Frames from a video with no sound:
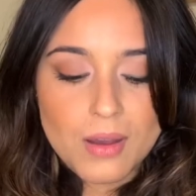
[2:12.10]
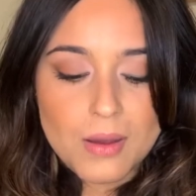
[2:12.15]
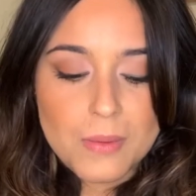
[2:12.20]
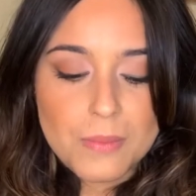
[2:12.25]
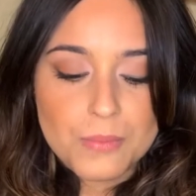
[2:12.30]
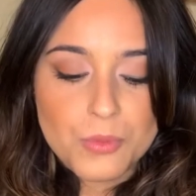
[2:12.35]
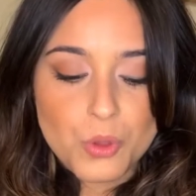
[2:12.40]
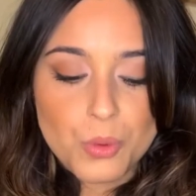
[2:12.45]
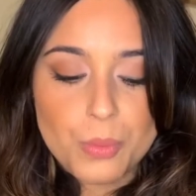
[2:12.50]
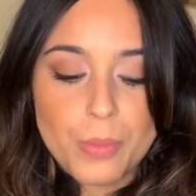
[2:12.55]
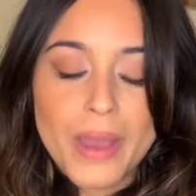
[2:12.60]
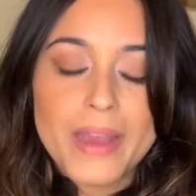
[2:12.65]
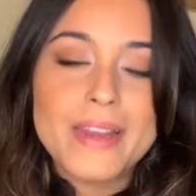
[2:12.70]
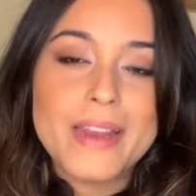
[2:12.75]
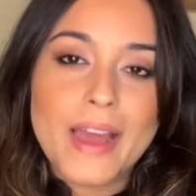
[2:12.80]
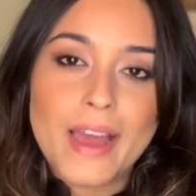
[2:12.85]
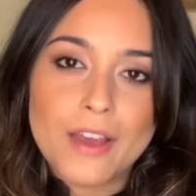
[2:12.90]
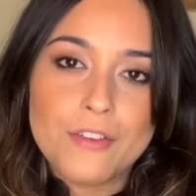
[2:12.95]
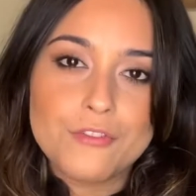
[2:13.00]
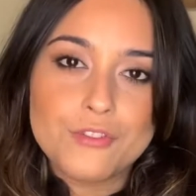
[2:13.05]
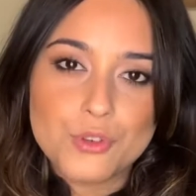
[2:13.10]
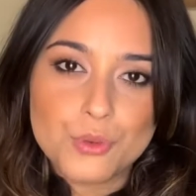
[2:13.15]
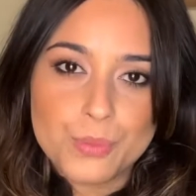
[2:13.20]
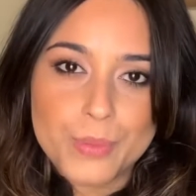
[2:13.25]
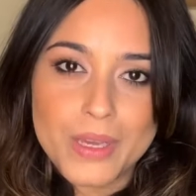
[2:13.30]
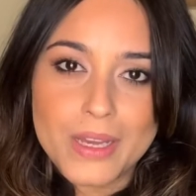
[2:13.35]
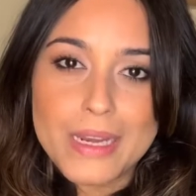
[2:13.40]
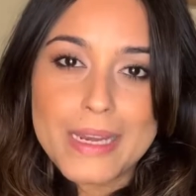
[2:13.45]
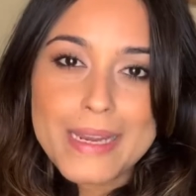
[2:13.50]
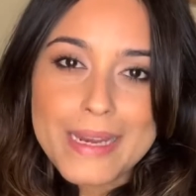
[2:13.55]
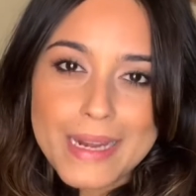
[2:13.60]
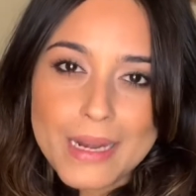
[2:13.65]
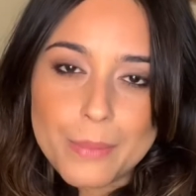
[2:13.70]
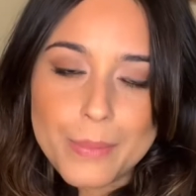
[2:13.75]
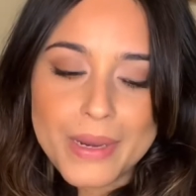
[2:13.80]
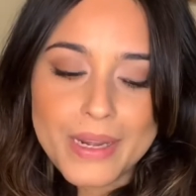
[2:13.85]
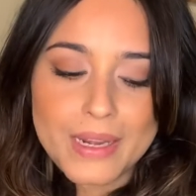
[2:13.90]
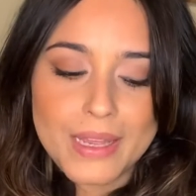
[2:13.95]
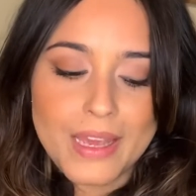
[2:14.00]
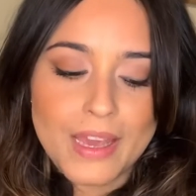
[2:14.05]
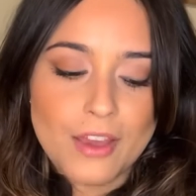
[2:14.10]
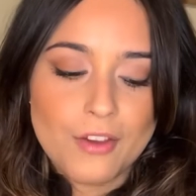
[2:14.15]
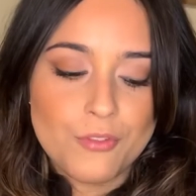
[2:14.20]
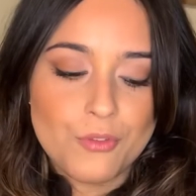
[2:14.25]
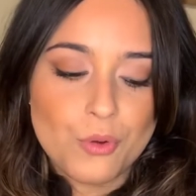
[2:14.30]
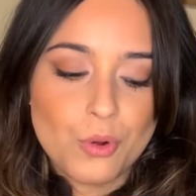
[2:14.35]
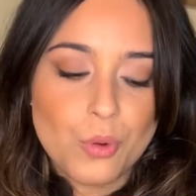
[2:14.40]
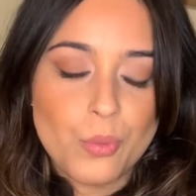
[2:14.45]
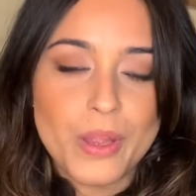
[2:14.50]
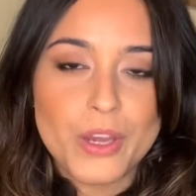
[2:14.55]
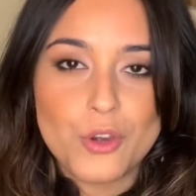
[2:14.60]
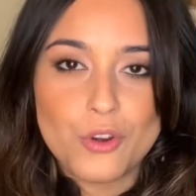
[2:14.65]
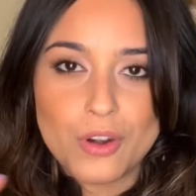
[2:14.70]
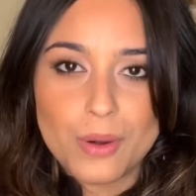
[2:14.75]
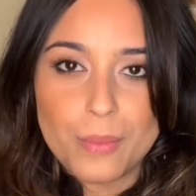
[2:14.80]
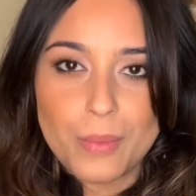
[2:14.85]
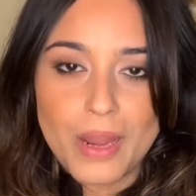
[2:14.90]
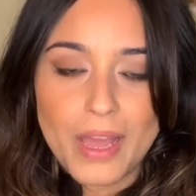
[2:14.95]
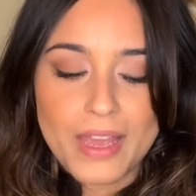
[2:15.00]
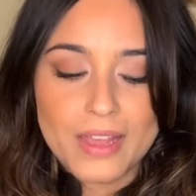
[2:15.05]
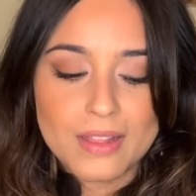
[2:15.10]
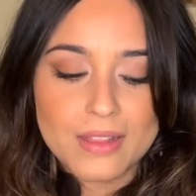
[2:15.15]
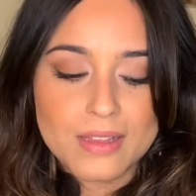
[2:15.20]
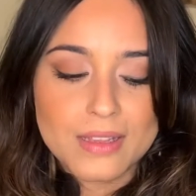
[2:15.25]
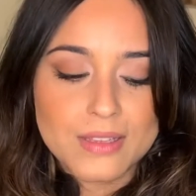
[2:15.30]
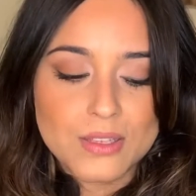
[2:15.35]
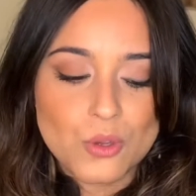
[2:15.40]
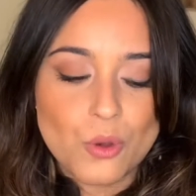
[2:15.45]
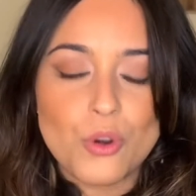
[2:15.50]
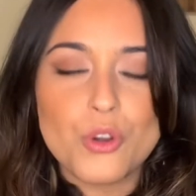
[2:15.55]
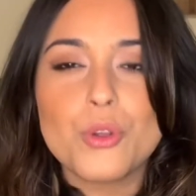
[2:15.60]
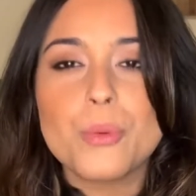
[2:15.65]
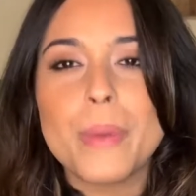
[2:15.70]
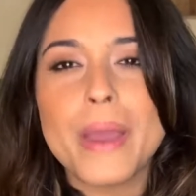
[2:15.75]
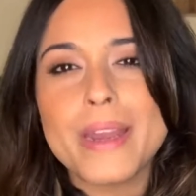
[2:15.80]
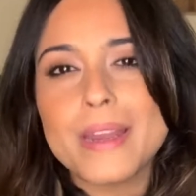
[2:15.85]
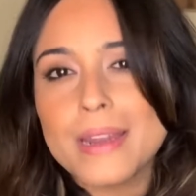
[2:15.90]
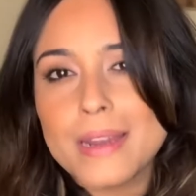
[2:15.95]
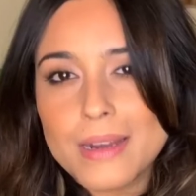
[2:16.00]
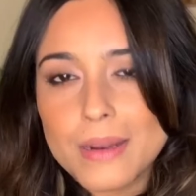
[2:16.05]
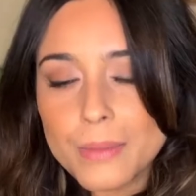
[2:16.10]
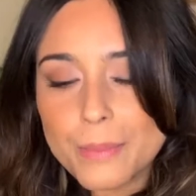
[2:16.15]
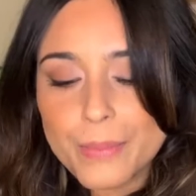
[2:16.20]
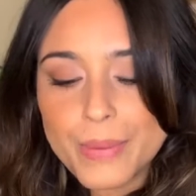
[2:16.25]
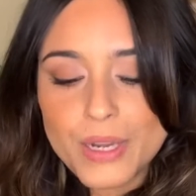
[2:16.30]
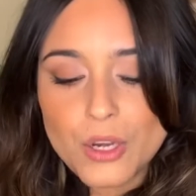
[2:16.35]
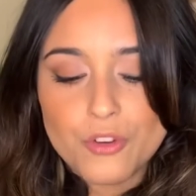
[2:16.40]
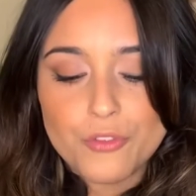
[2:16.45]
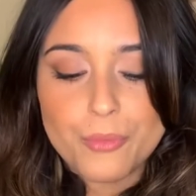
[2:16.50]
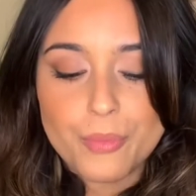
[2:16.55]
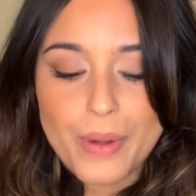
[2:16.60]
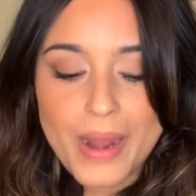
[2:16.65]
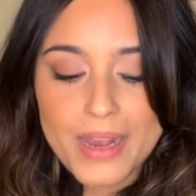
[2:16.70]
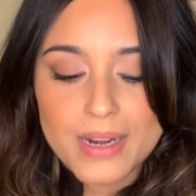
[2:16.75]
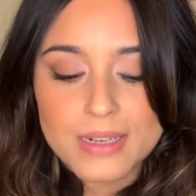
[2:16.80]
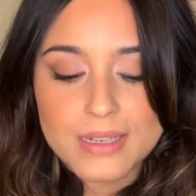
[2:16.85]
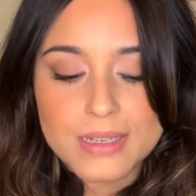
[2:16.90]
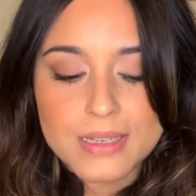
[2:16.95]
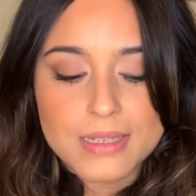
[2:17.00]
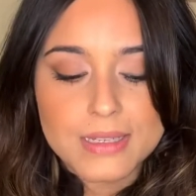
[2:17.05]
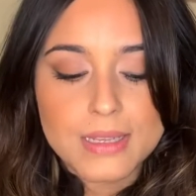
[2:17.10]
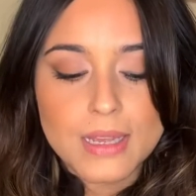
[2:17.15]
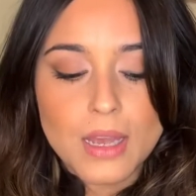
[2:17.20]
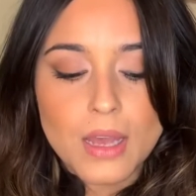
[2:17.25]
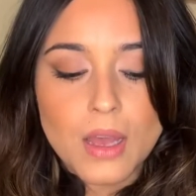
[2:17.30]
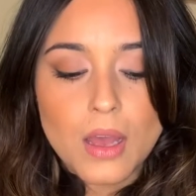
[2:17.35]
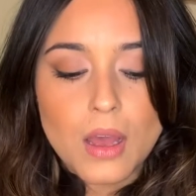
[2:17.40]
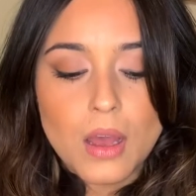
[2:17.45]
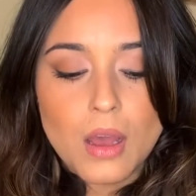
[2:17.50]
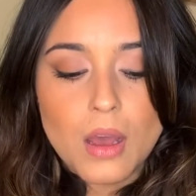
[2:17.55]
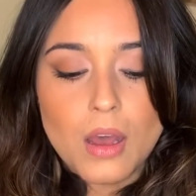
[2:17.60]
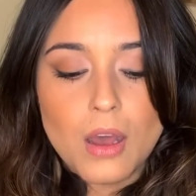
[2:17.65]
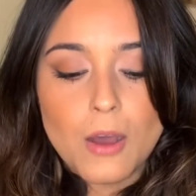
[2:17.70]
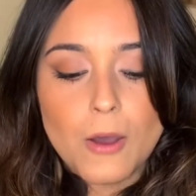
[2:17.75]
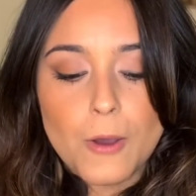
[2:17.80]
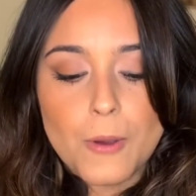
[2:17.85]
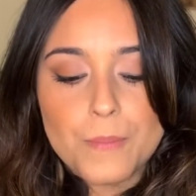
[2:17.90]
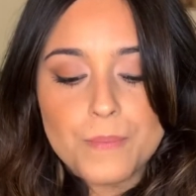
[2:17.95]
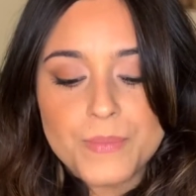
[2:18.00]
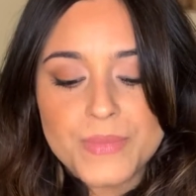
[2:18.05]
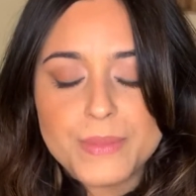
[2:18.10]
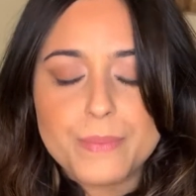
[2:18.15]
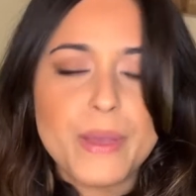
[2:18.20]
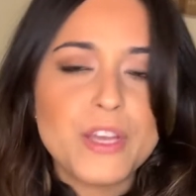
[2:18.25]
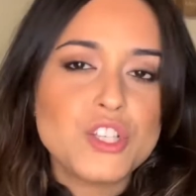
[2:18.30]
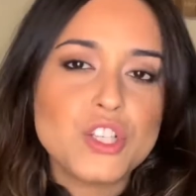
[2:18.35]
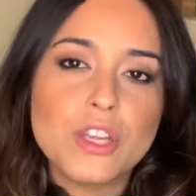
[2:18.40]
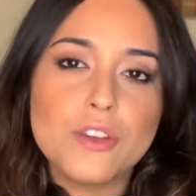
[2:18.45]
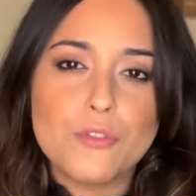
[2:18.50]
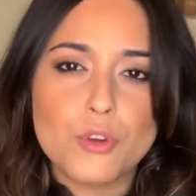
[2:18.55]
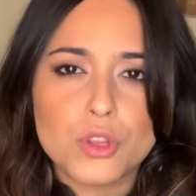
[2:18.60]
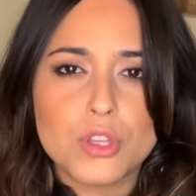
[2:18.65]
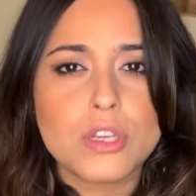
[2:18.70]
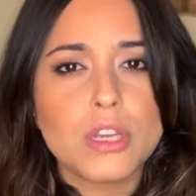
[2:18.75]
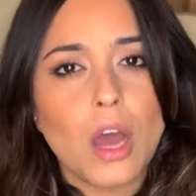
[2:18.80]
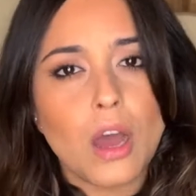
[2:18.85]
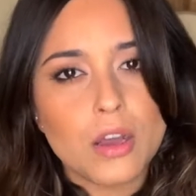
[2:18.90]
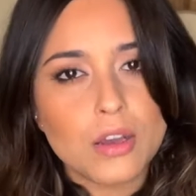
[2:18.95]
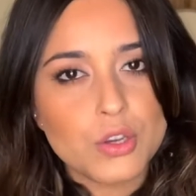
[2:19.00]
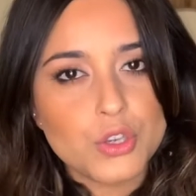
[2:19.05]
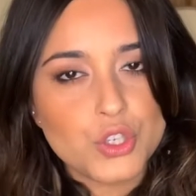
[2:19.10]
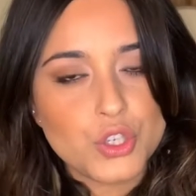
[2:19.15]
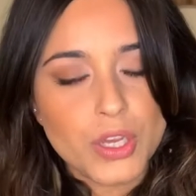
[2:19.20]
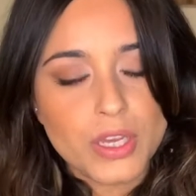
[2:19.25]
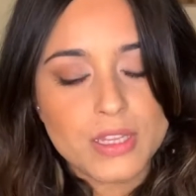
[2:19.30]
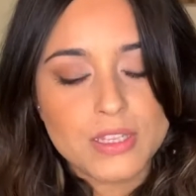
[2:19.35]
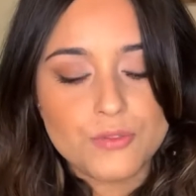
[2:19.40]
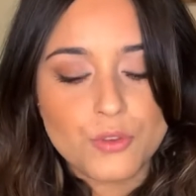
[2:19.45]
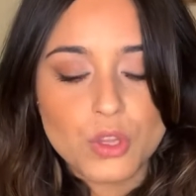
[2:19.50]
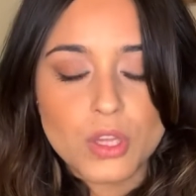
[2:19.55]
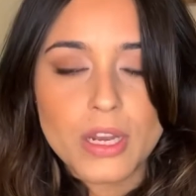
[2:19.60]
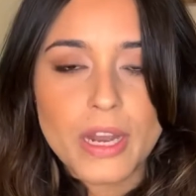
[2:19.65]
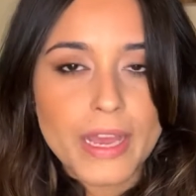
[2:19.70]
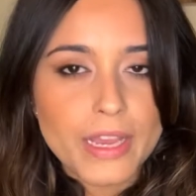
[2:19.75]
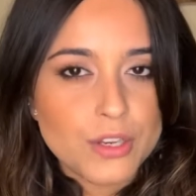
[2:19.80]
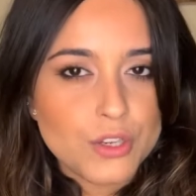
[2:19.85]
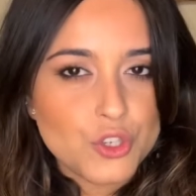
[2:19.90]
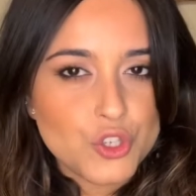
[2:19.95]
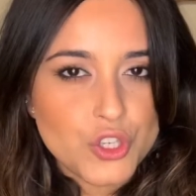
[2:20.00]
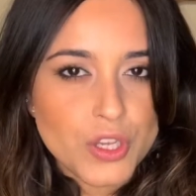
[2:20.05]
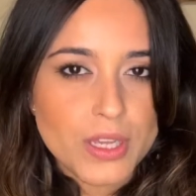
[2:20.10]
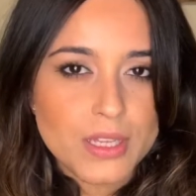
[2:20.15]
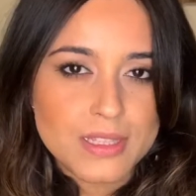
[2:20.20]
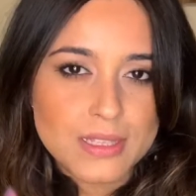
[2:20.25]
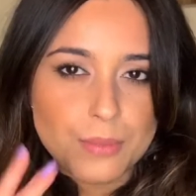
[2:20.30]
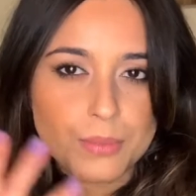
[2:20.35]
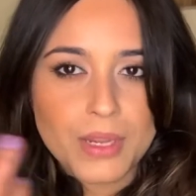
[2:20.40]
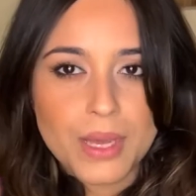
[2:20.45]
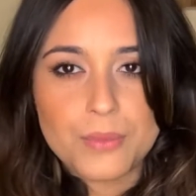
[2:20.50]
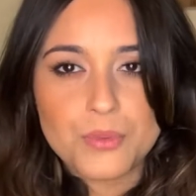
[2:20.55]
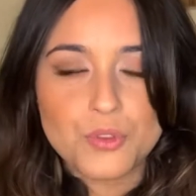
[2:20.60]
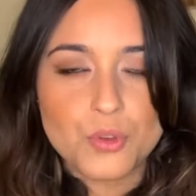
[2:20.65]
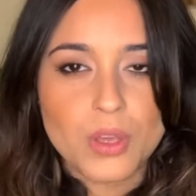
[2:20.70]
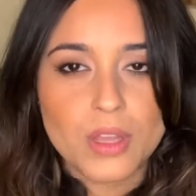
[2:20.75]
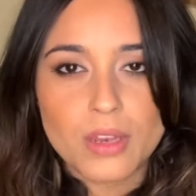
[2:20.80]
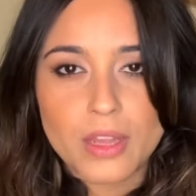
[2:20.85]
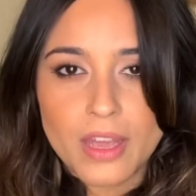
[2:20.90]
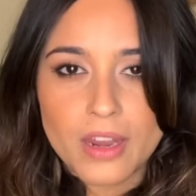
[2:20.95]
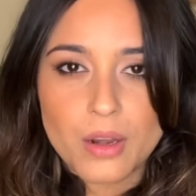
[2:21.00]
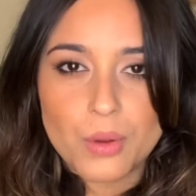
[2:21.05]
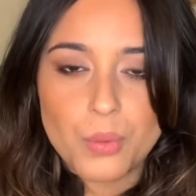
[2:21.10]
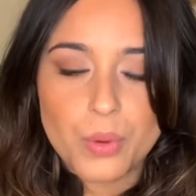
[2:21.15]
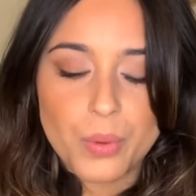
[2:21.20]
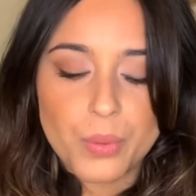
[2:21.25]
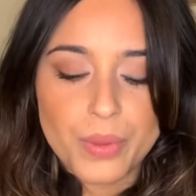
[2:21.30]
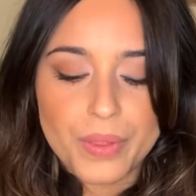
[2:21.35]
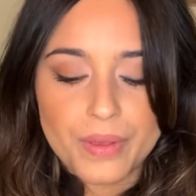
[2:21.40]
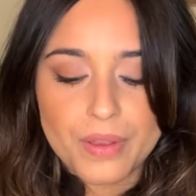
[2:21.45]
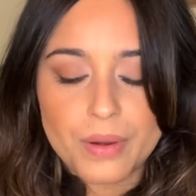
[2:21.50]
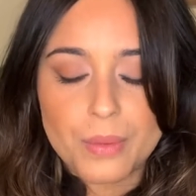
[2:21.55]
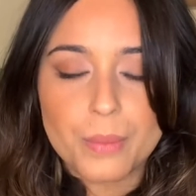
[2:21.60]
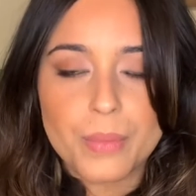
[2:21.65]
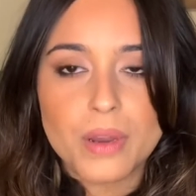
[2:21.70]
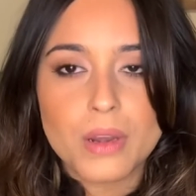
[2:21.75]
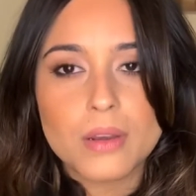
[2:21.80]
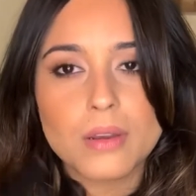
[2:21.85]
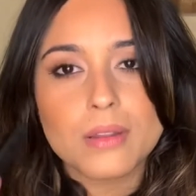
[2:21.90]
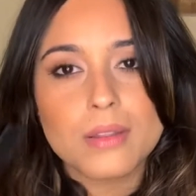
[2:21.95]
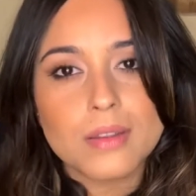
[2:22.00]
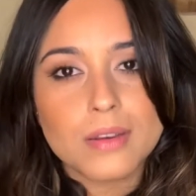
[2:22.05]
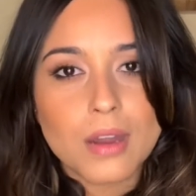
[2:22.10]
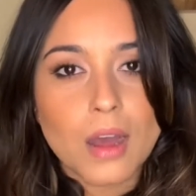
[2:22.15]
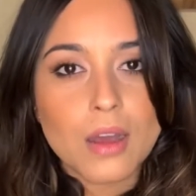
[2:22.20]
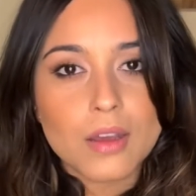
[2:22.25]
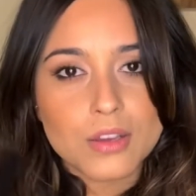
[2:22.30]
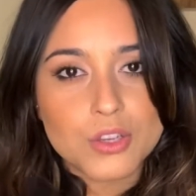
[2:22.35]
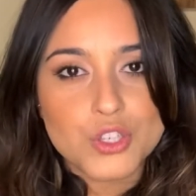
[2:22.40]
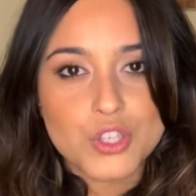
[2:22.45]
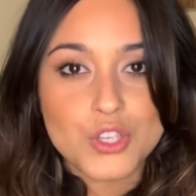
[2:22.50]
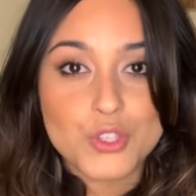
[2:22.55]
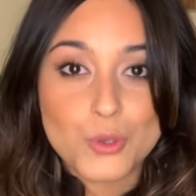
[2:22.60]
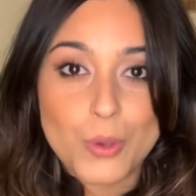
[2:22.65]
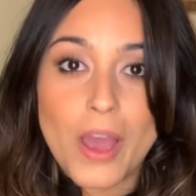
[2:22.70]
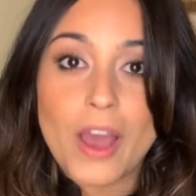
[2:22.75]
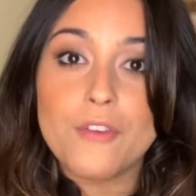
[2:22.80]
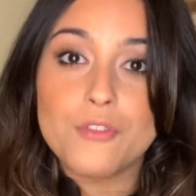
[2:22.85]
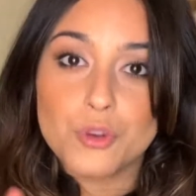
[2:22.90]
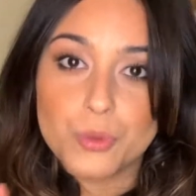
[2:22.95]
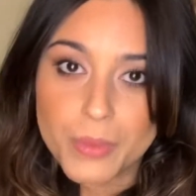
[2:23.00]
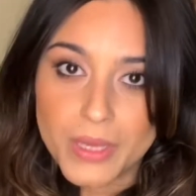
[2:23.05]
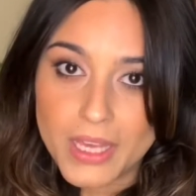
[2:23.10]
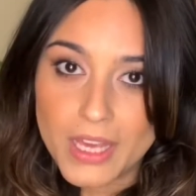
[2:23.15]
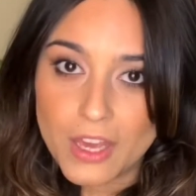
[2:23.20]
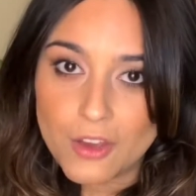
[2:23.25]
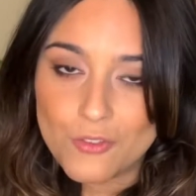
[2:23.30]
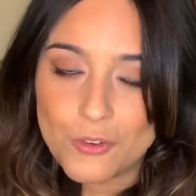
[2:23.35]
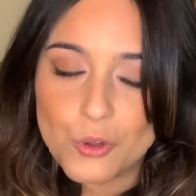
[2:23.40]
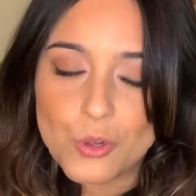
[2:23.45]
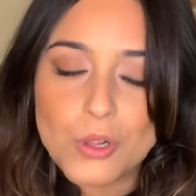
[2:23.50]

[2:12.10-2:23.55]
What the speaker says: You might have to be a little bit careful when you're applying this, or you might need a bit of practice, especially for the darker shades. For the lighter shades, sometimes you can get away with it, but the darker shades, you have to be careful.